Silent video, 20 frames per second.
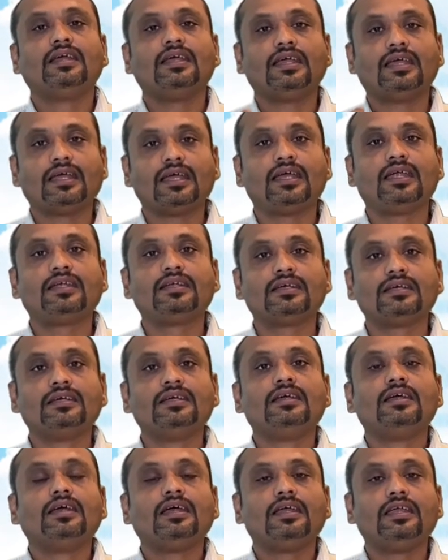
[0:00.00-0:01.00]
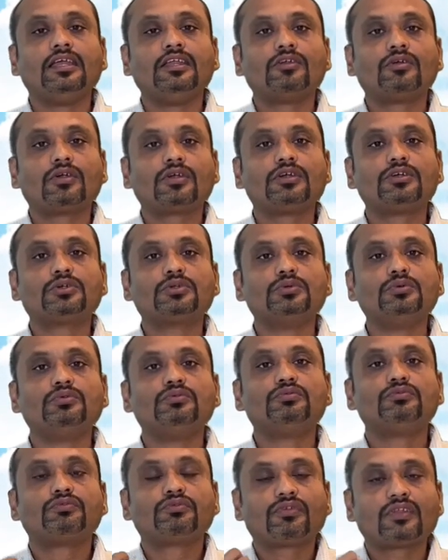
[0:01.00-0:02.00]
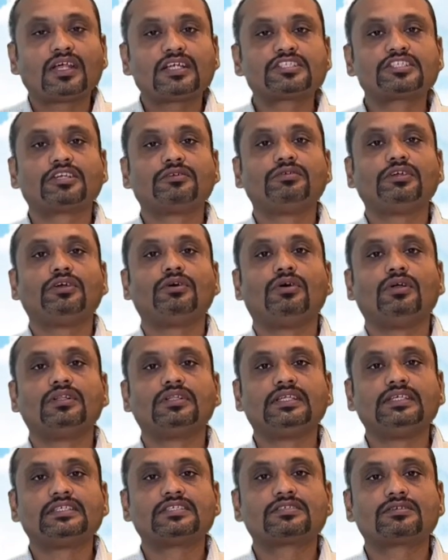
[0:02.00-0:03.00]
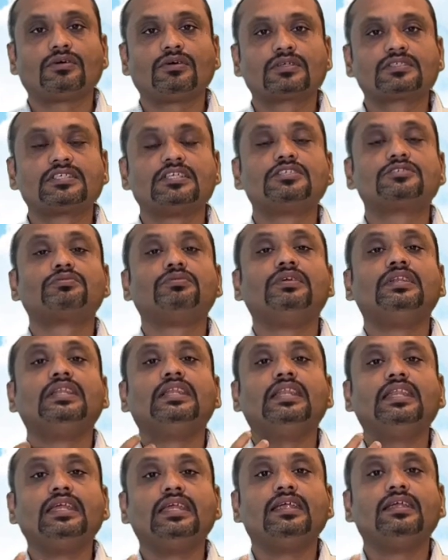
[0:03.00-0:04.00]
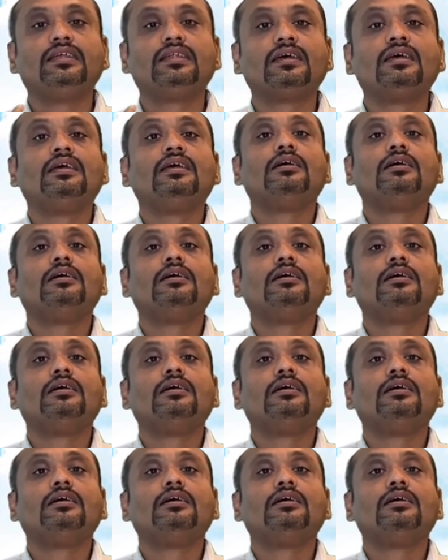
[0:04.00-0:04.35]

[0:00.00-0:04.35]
And in order to flush away all these toxins, we need